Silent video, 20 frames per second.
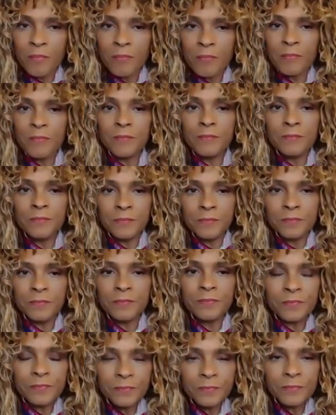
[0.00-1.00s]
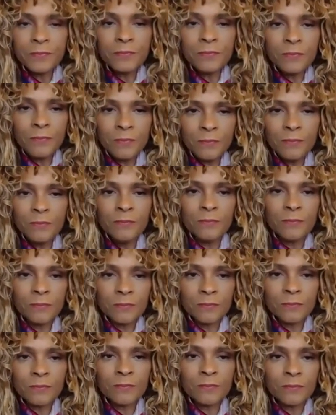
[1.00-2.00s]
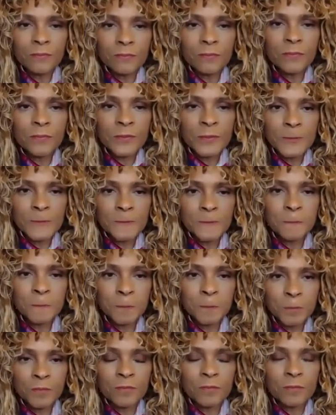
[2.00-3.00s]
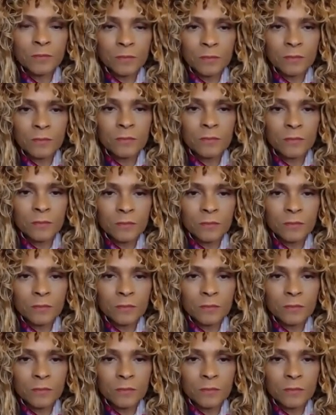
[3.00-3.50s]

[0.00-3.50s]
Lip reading: No words are spoken by the person on screen.